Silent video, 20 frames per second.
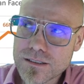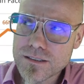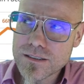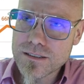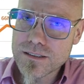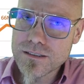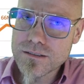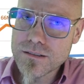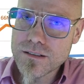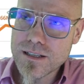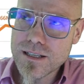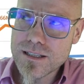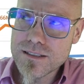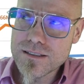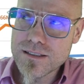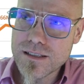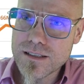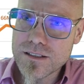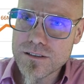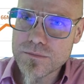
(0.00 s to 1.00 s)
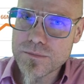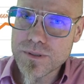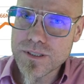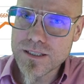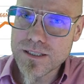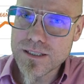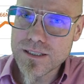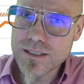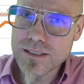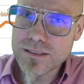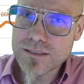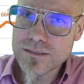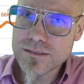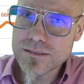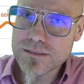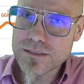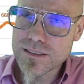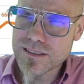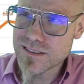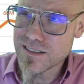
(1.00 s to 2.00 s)
And who has that opinion?
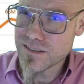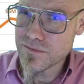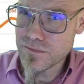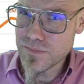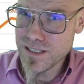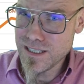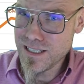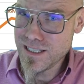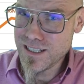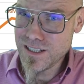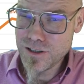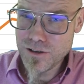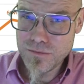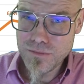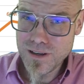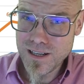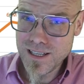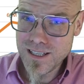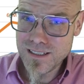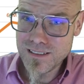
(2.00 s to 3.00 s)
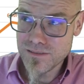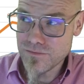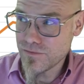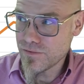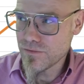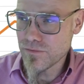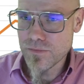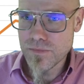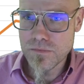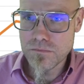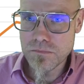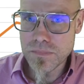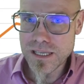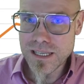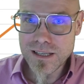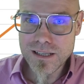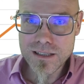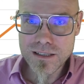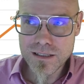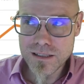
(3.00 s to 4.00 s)
Is that me in your mind?
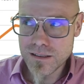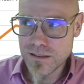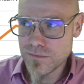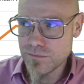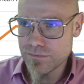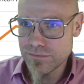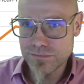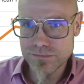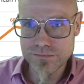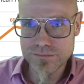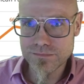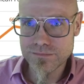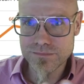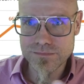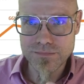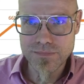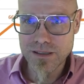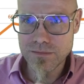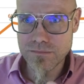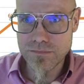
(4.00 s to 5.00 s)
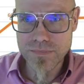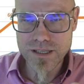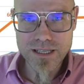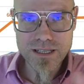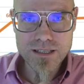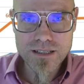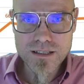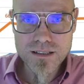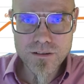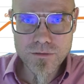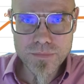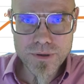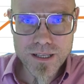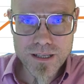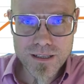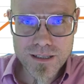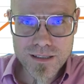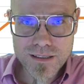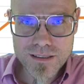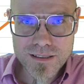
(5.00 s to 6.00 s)
Media, a media
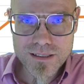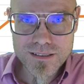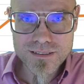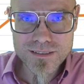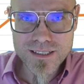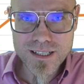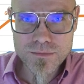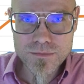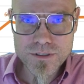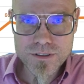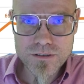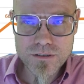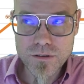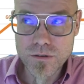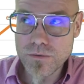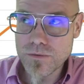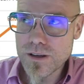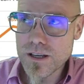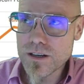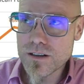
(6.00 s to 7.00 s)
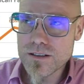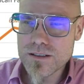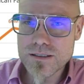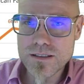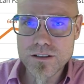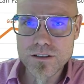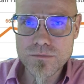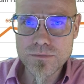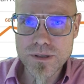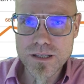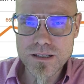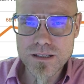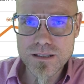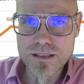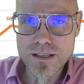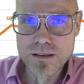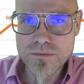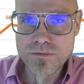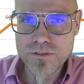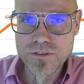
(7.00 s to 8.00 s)
opinion that comes to, or where does that
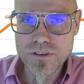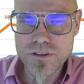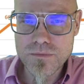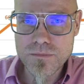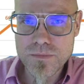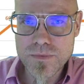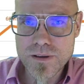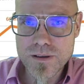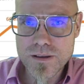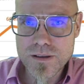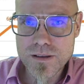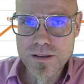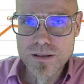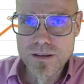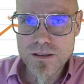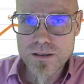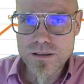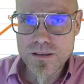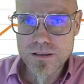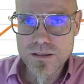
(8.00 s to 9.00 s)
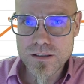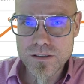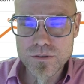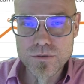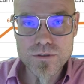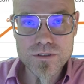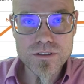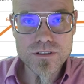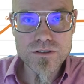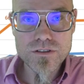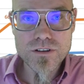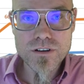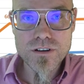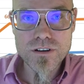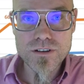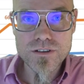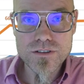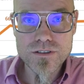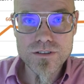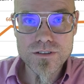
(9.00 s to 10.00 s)
opinion come from? And who is in
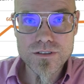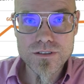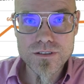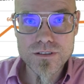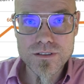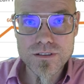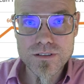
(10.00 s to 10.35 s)
charge?